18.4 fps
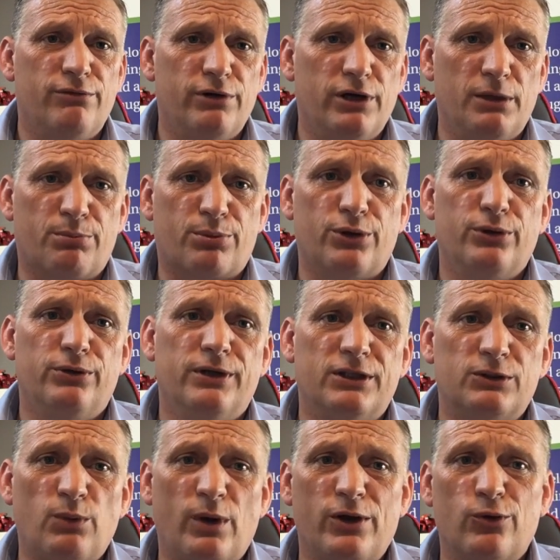really prudent
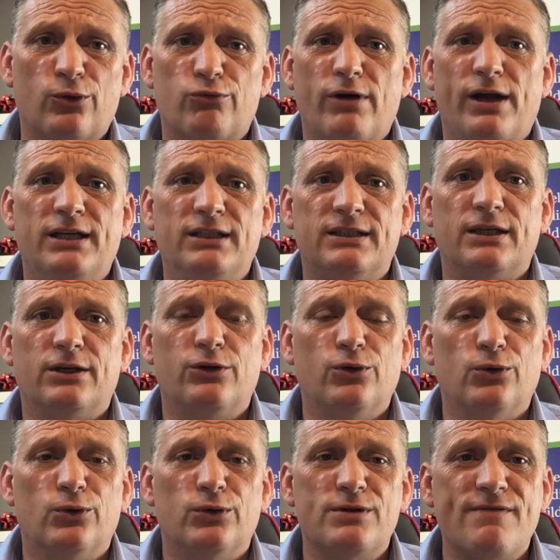is when you're raising
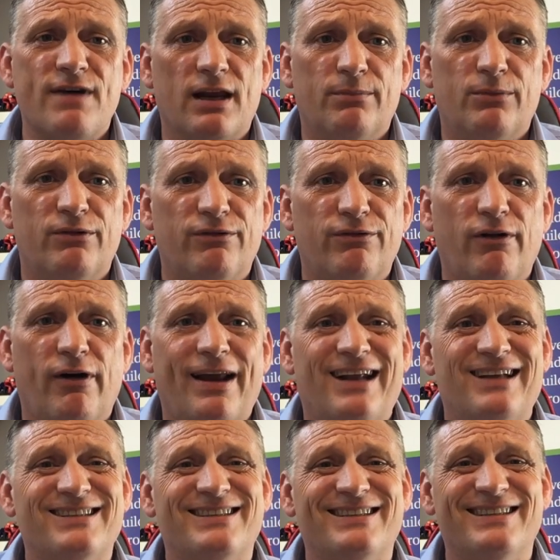your development
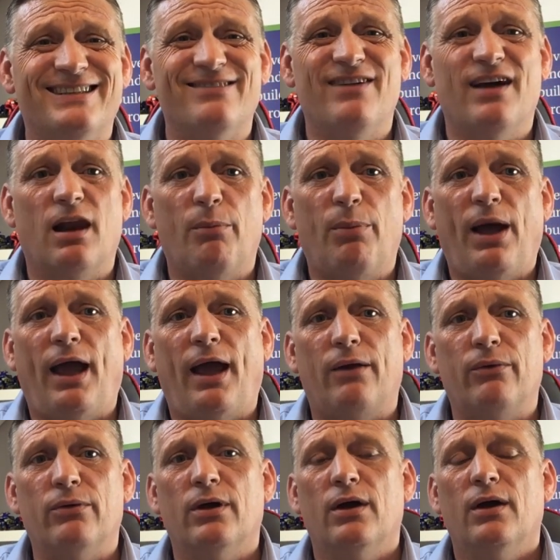finance to develop out,